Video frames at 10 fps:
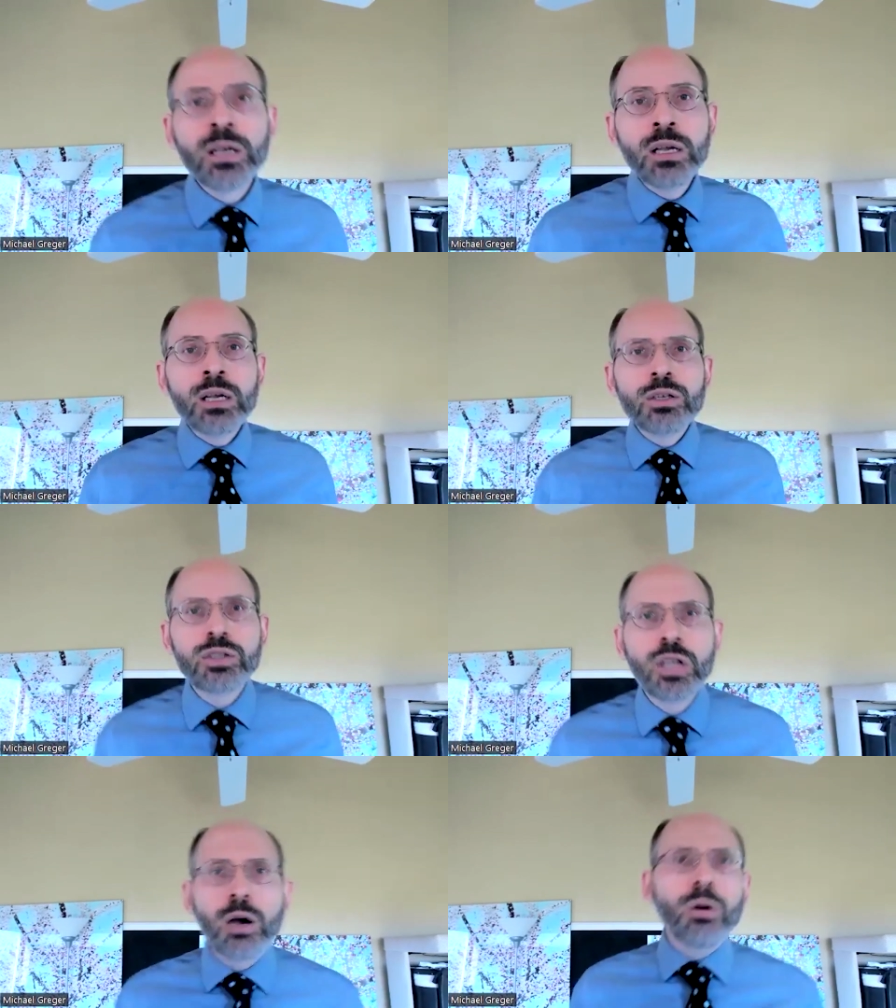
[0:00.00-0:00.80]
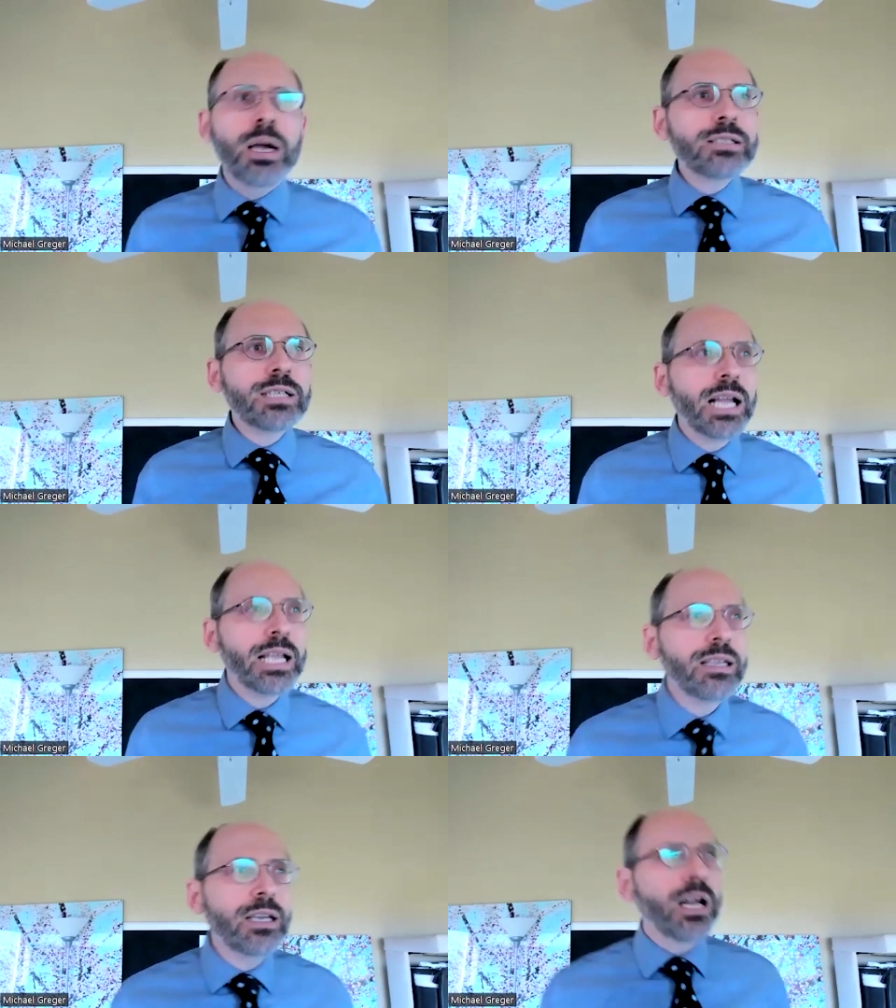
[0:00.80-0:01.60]
So start it's there. Like,
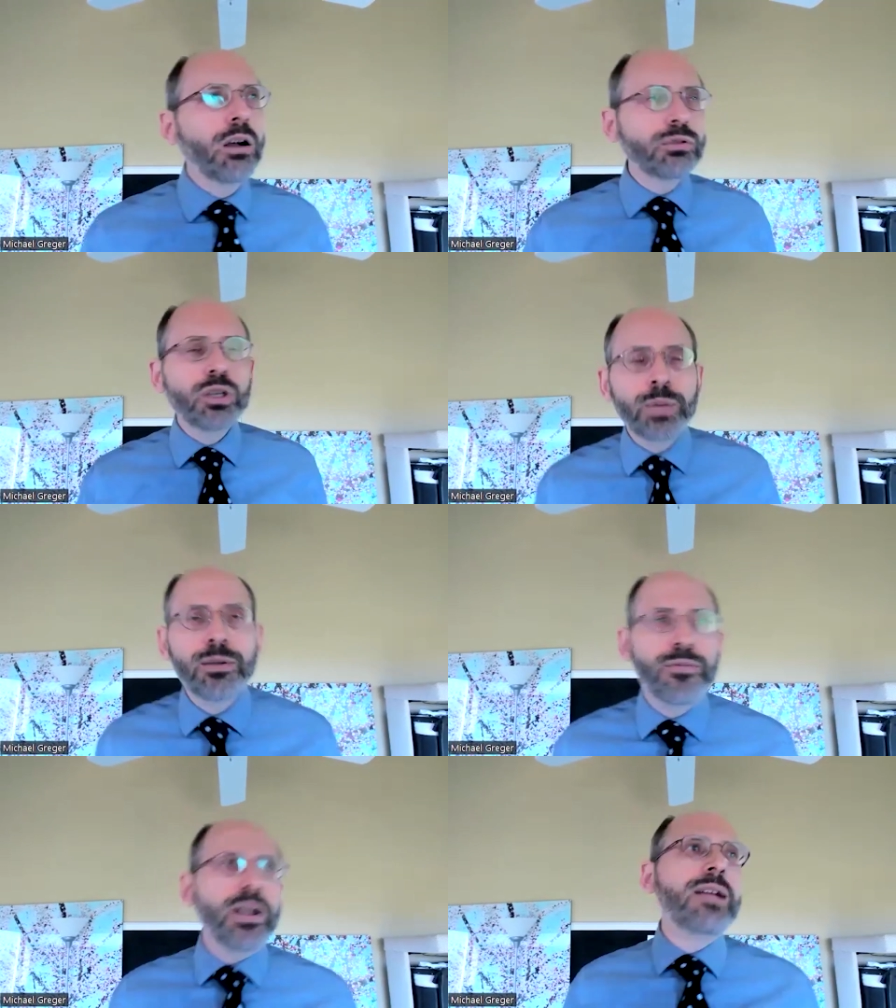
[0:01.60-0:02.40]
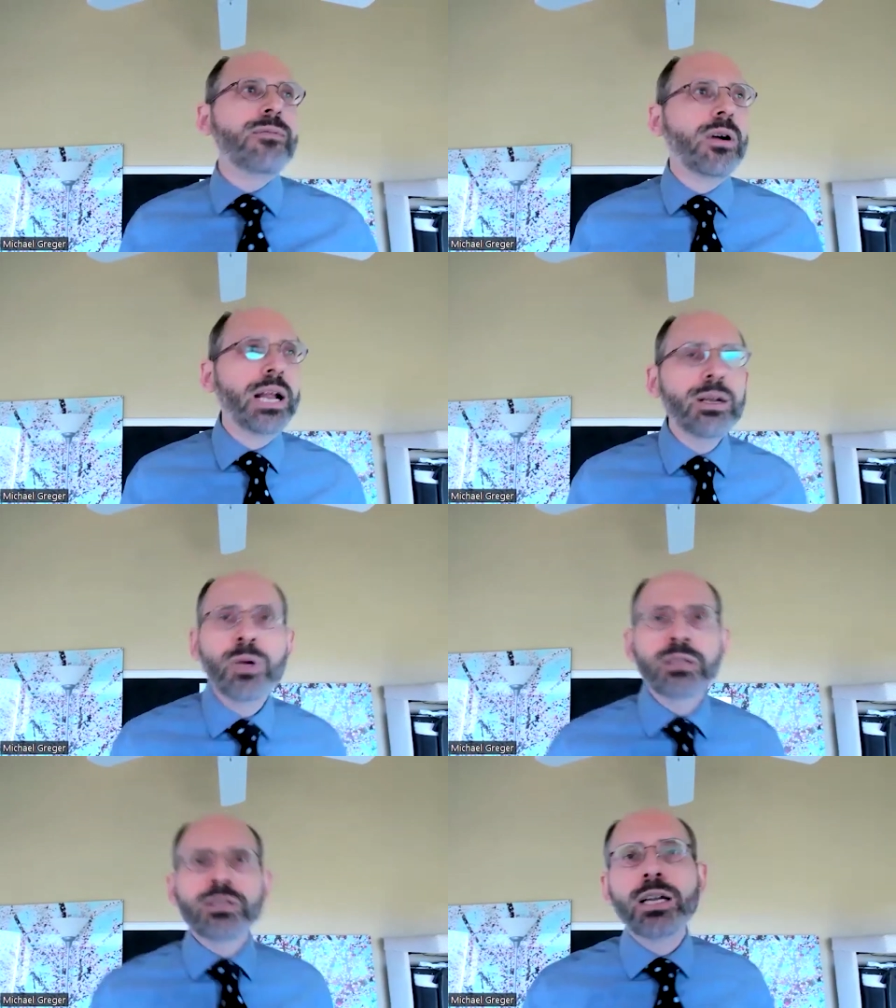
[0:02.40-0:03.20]
do me a favor. Anyone
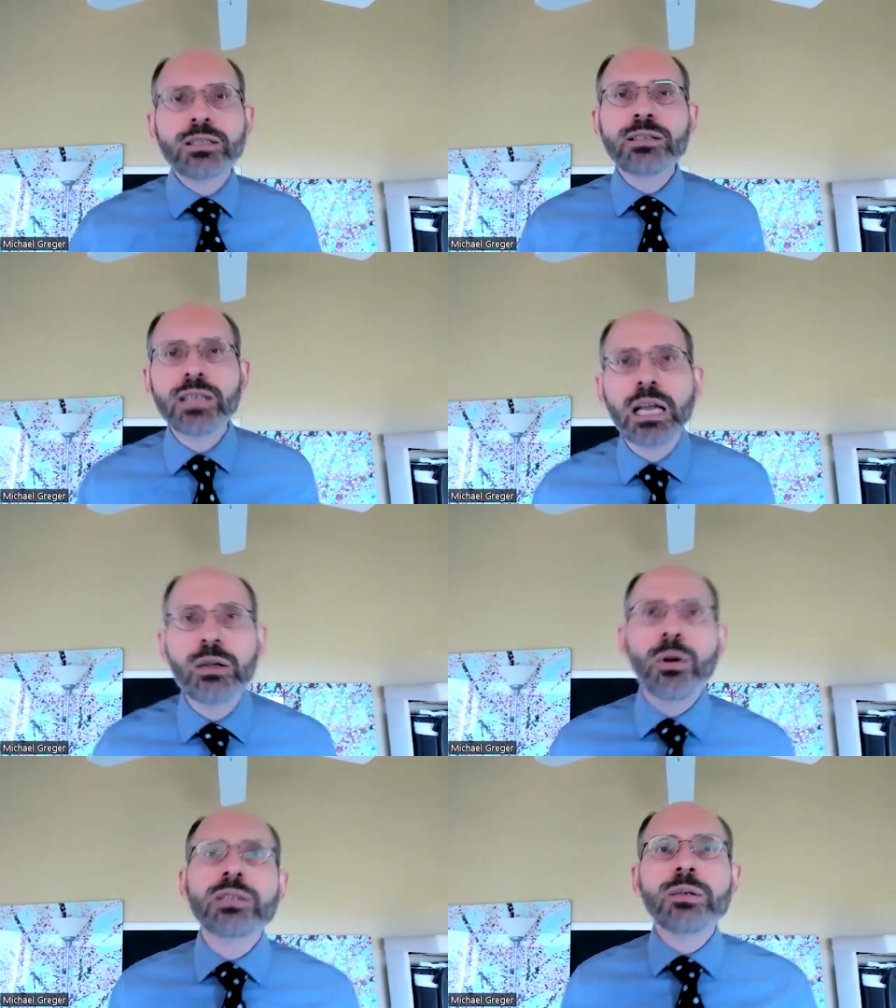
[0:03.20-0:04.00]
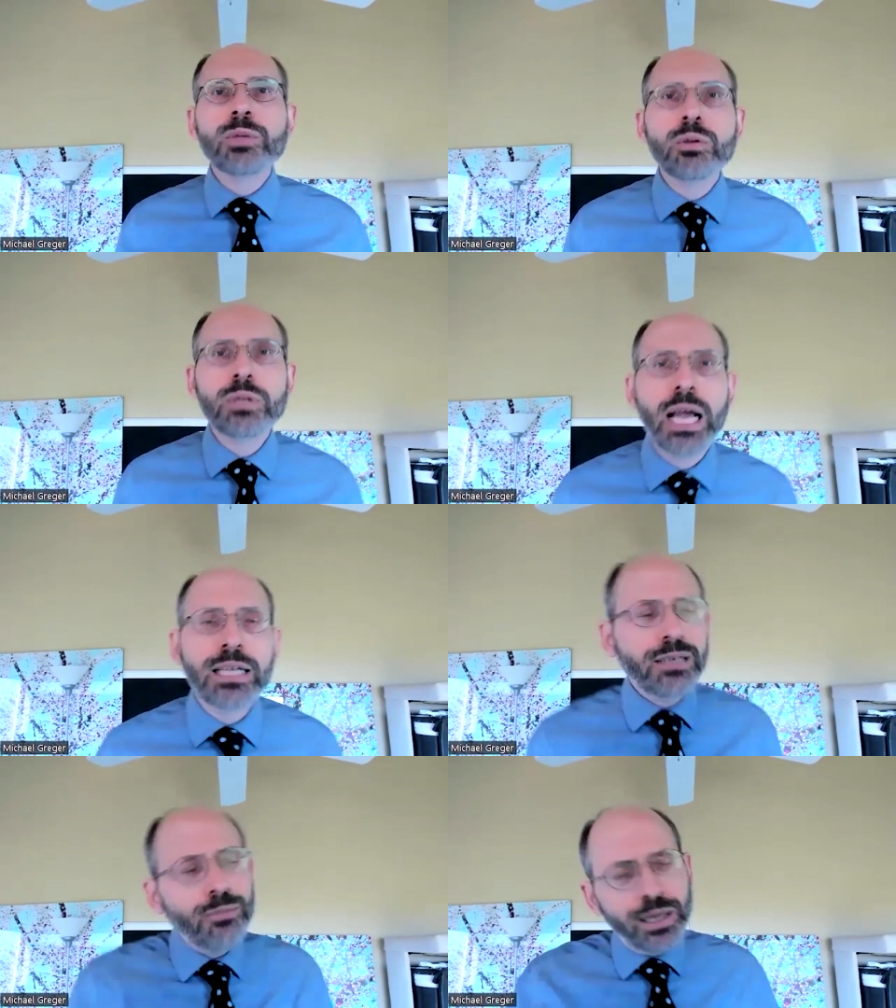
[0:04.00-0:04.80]
tries to sell you on some new diet, say,
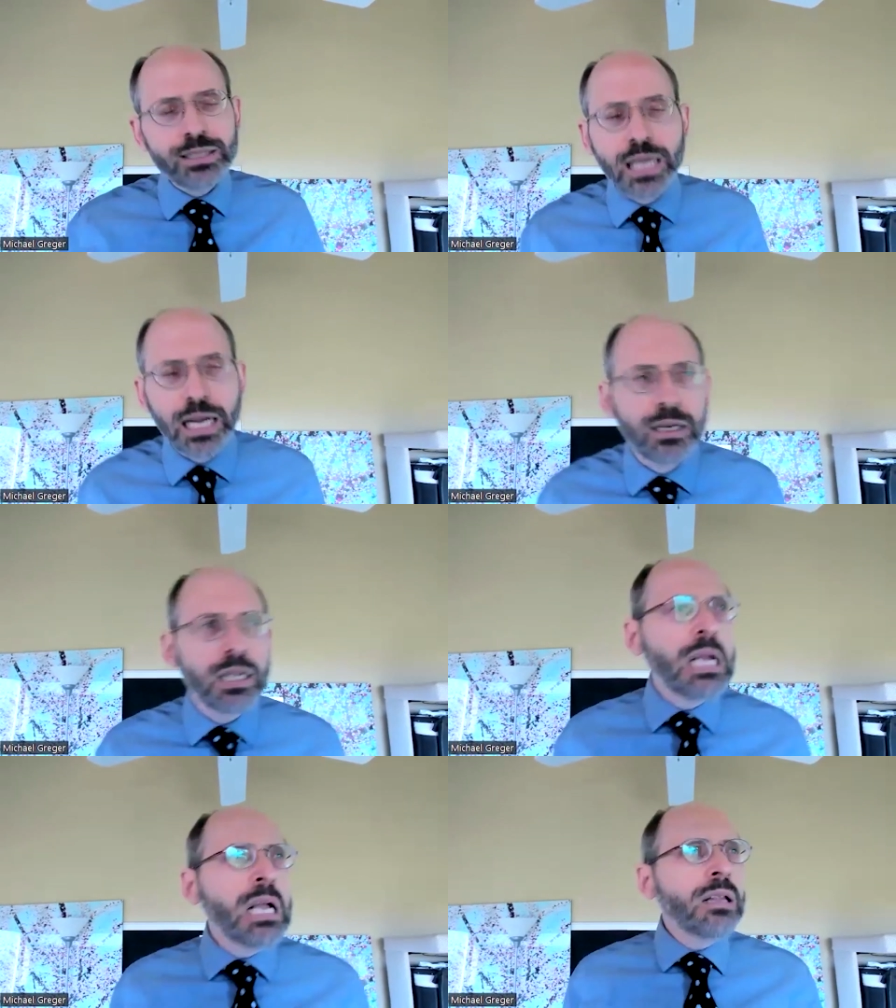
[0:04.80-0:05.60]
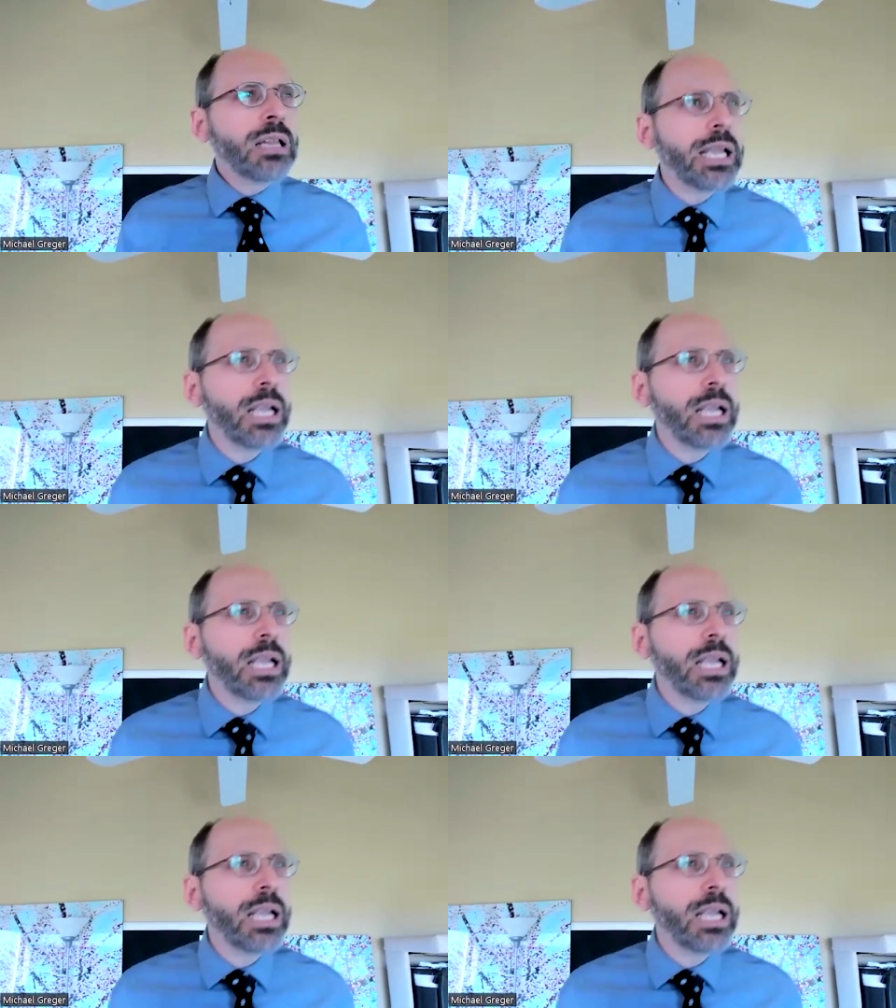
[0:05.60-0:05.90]
wait a second. Like,